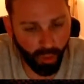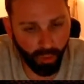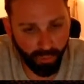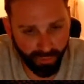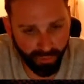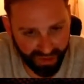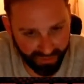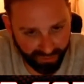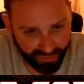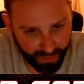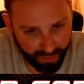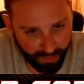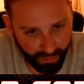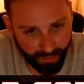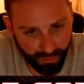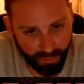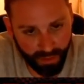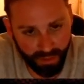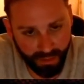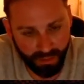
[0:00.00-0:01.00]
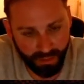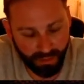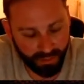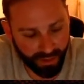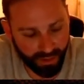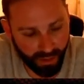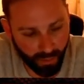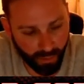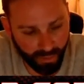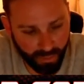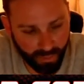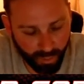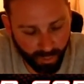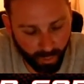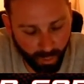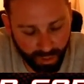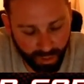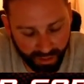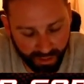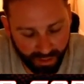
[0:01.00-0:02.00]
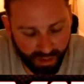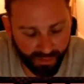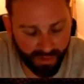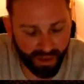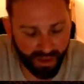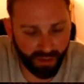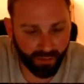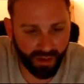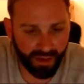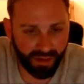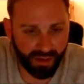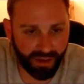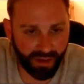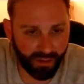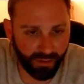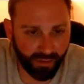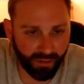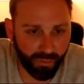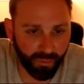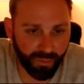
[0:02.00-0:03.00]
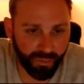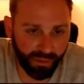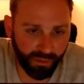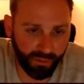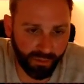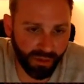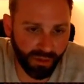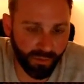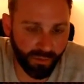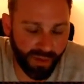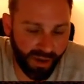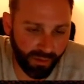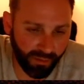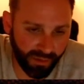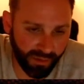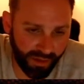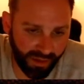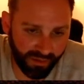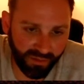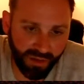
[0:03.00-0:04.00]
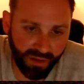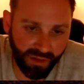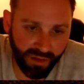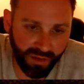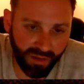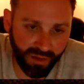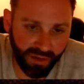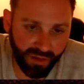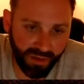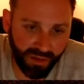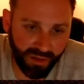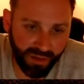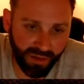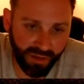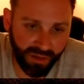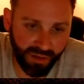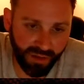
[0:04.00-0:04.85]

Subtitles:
beefier. We're working on that right now. Hope that it'll come out in the next couple of months.